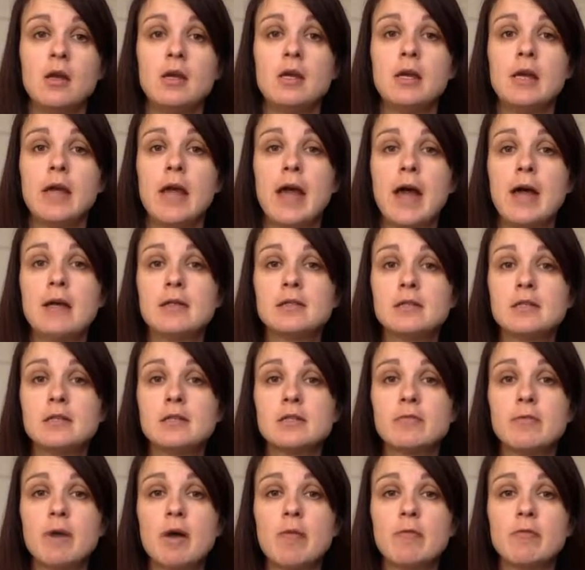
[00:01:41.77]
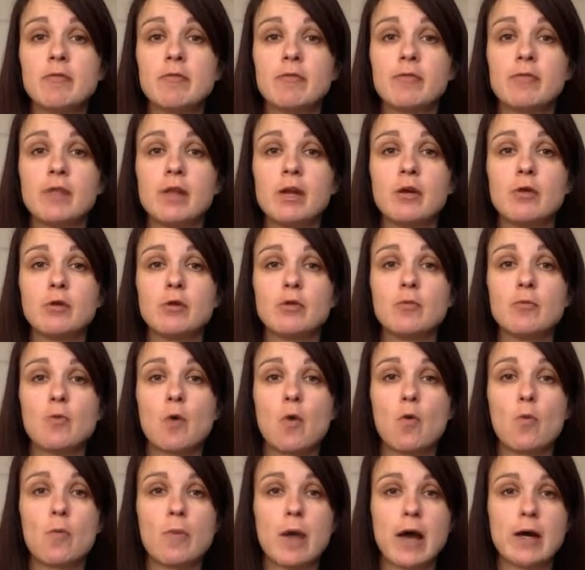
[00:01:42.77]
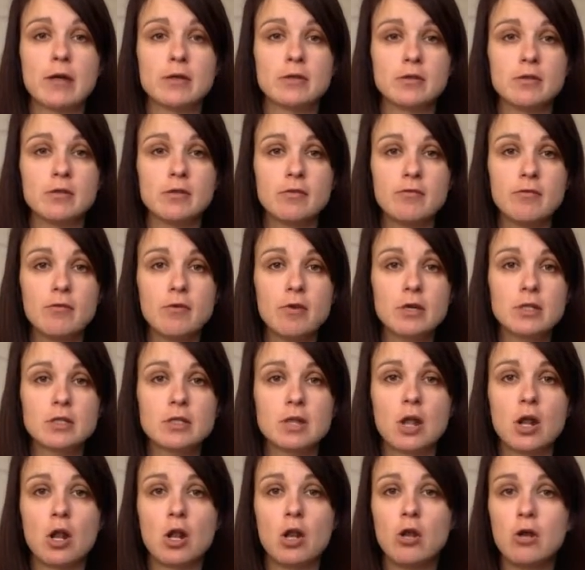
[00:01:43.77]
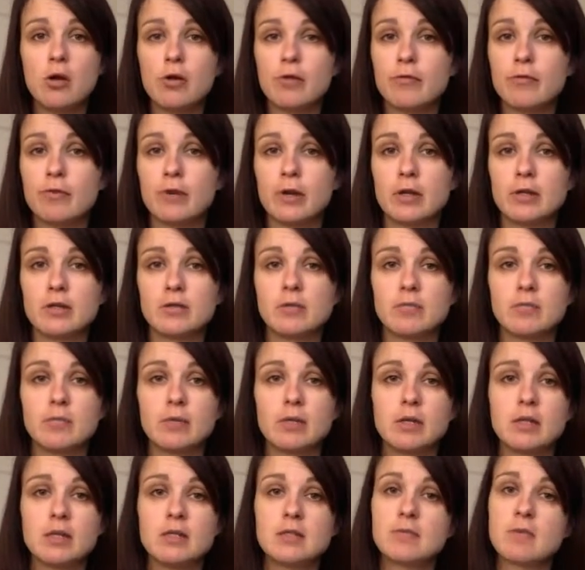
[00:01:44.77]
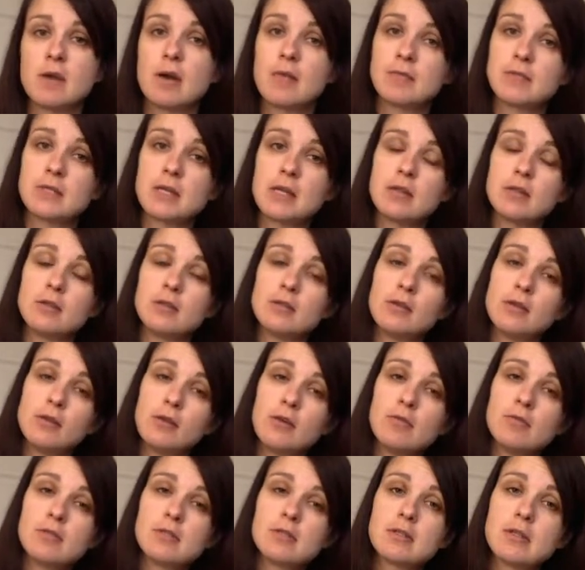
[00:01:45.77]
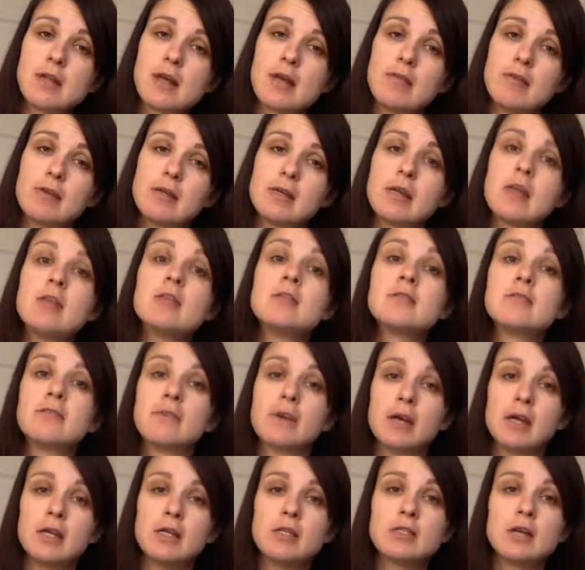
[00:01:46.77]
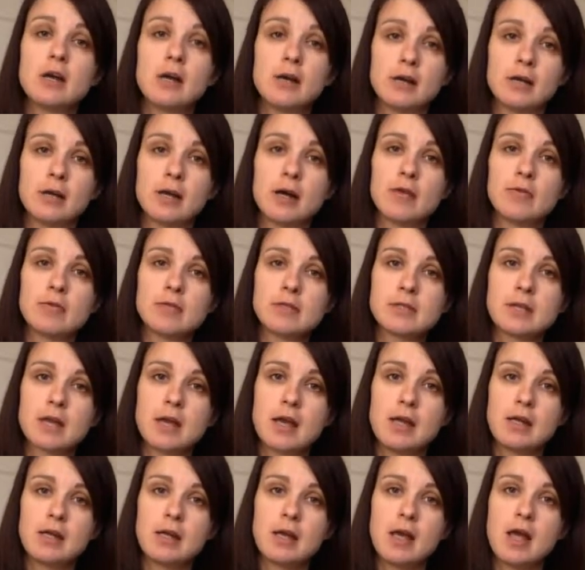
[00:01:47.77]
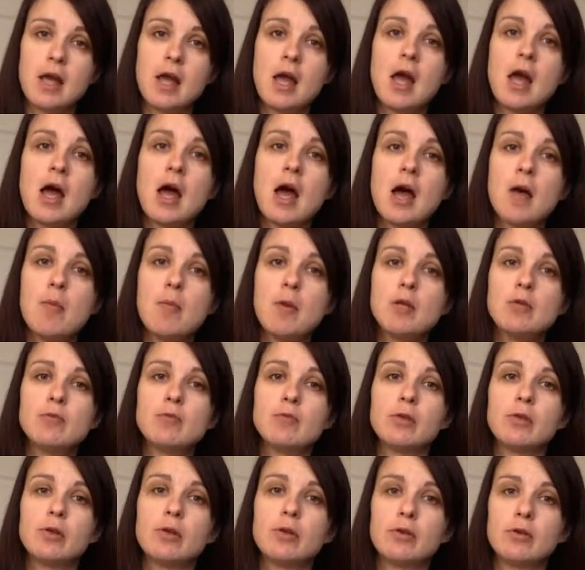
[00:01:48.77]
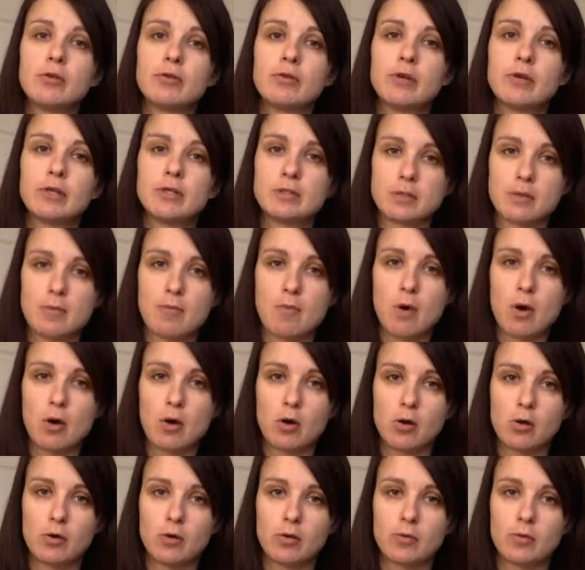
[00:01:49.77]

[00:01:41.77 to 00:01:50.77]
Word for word: He asked his mom if they could go back to the forest and look for it, but his mom said, You know, Slavik, it's very dark outside. How about we'll look for it tomorrow?